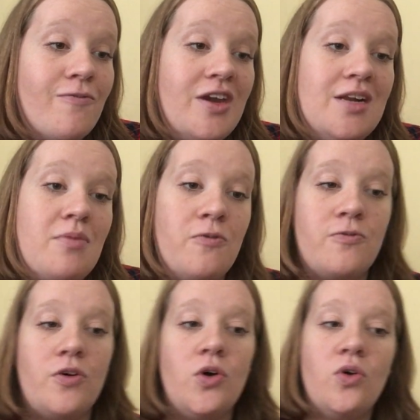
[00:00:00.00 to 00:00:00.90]
Freedom a
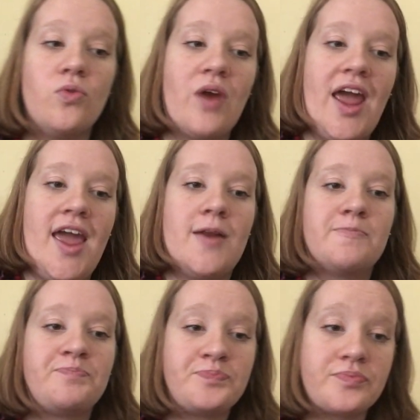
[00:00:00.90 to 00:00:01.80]
full rein.
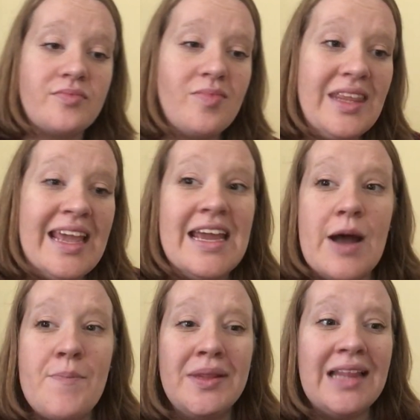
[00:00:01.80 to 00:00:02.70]
In
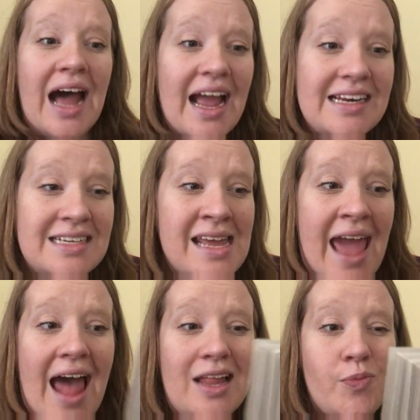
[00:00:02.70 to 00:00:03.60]
a blinding
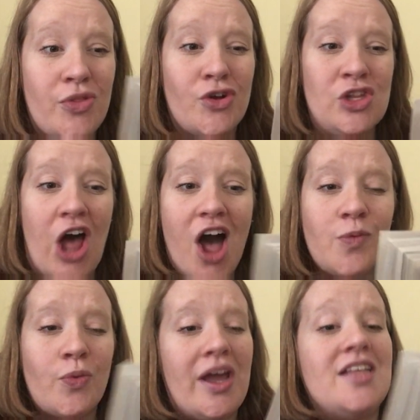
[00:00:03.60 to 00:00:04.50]
gallop, with her long
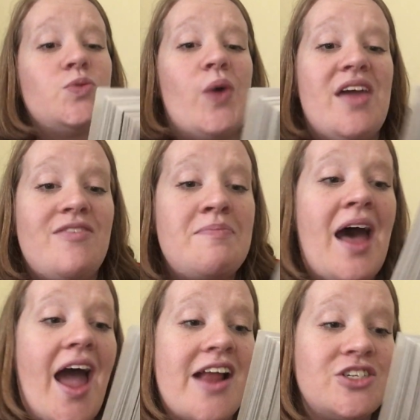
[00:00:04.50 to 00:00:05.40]
braids waving
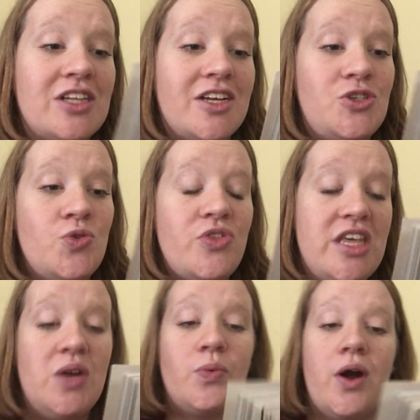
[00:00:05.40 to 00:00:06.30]
behind her like two
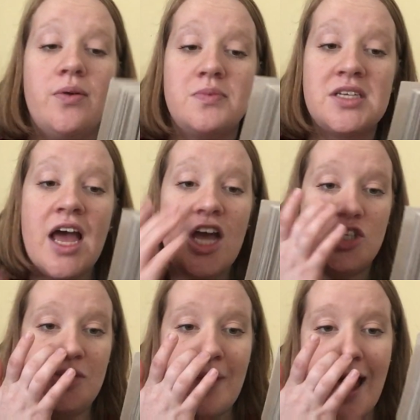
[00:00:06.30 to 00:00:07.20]
thick ropes,
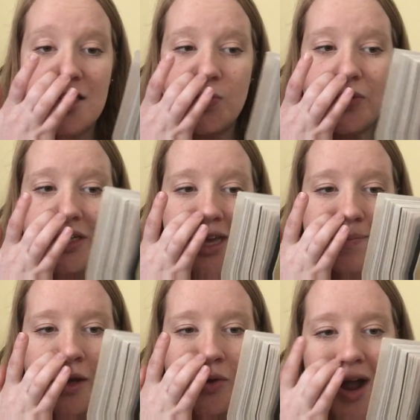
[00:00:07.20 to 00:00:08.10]
she passed
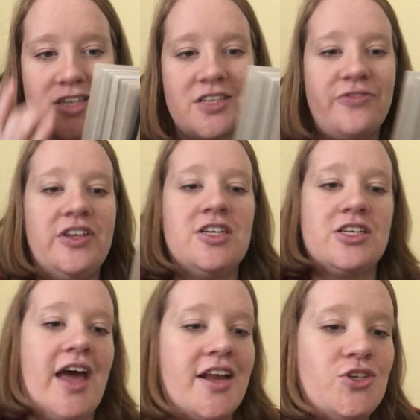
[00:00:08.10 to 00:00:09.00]
William and crossed the finish
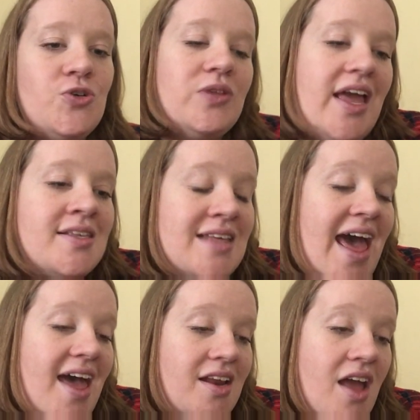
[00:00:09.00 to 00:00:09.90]
line 2 lengths
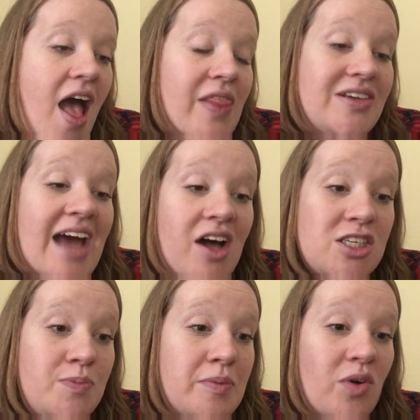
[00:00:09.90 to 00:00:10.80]
ahead. The
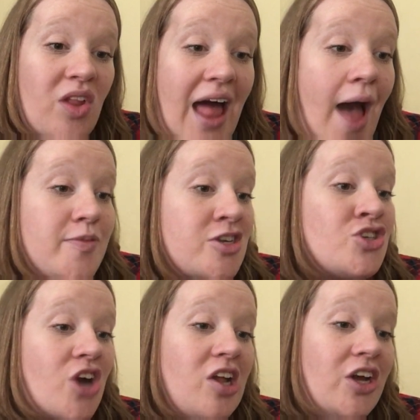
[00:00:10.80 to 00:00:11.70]
townspeople clapped, and
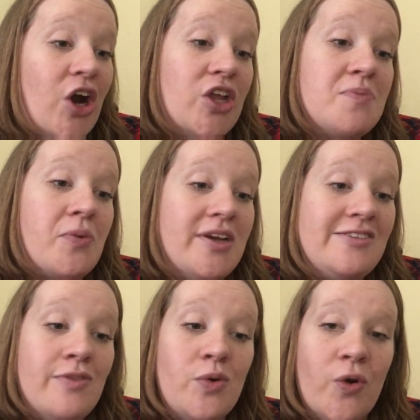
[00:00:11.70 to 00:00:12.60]
Charlotte heard the boys
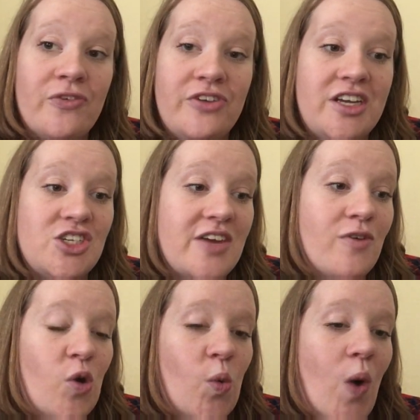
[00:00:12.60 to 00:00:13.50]
from the orphanage give
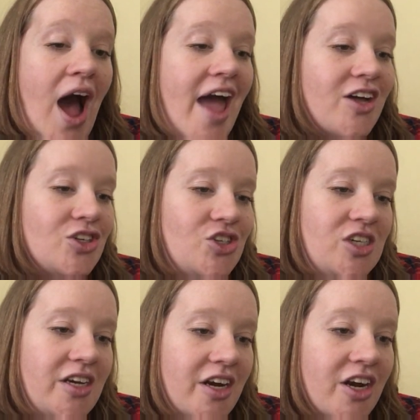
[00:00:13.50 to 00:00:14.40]
a wild
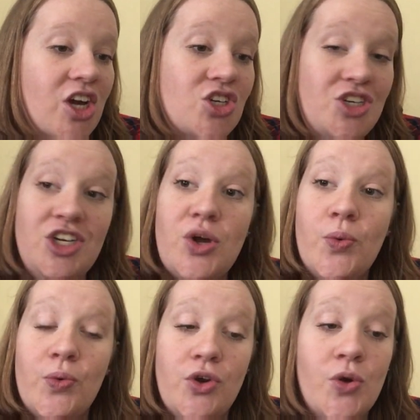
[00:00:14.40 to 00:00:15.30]
cheer. She
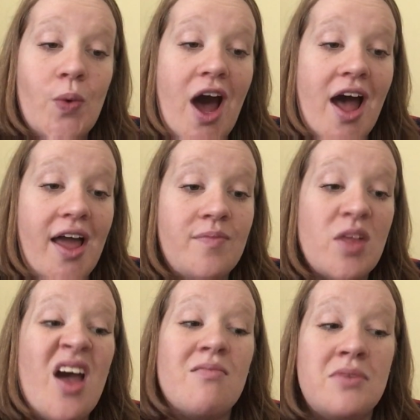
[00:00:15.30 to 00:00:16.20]
knew why.
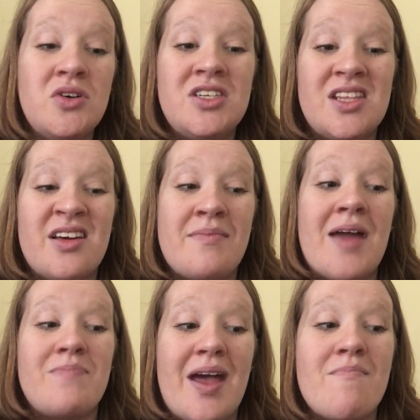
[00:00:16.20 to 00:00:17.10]
Most of them
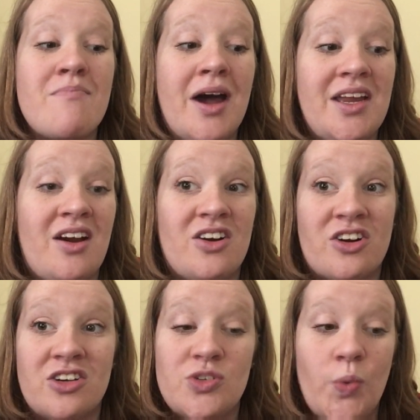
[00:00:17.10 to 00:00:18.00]
had bet money on
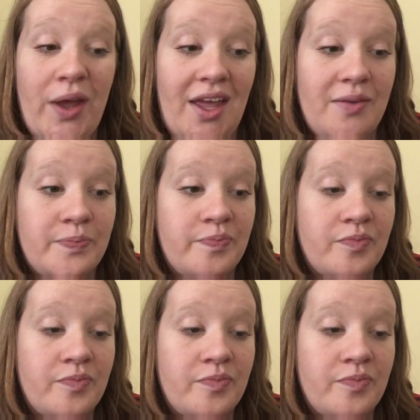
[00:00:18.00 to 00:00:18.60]
her to win.